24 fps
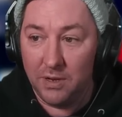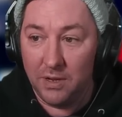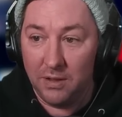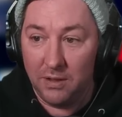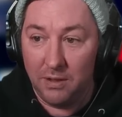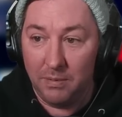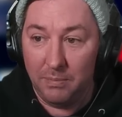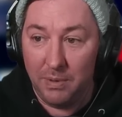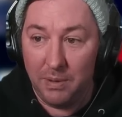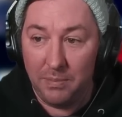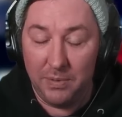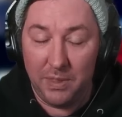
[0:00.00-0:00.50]

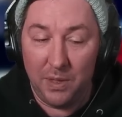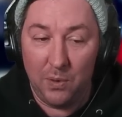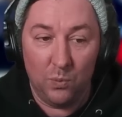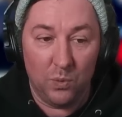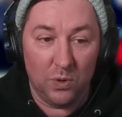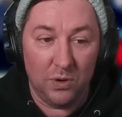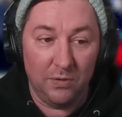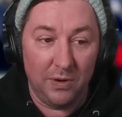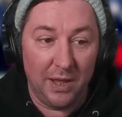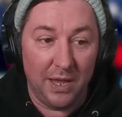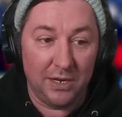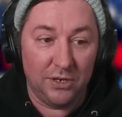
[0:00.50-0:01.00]
Uh, maybe they
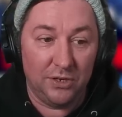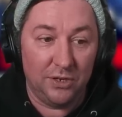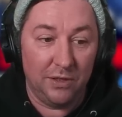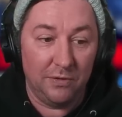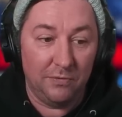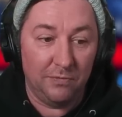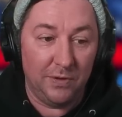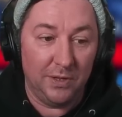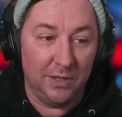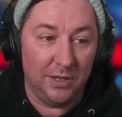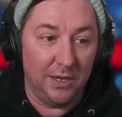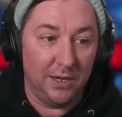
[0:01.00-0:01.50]
weren't actually
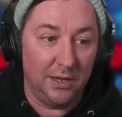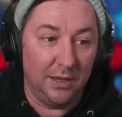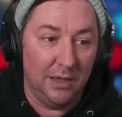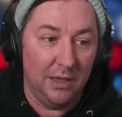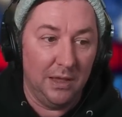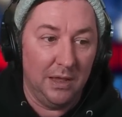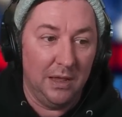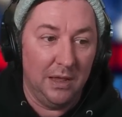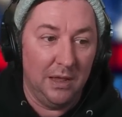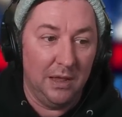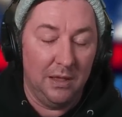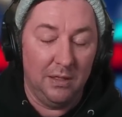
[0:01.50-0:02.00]
feeling
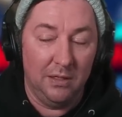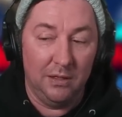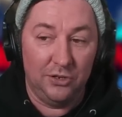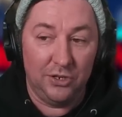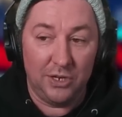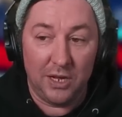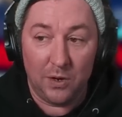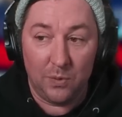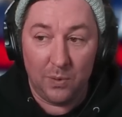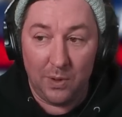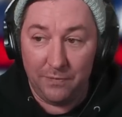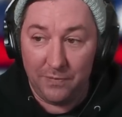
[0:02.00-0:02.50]
the
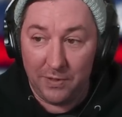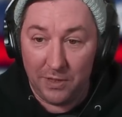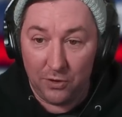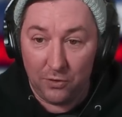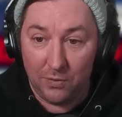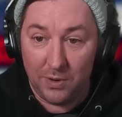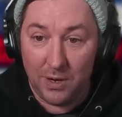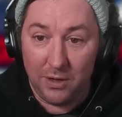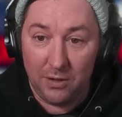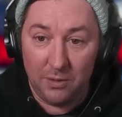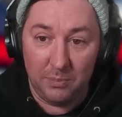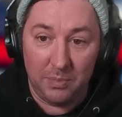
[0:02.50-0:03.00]
shockwave on the
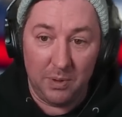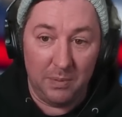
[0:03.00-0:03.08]
ground,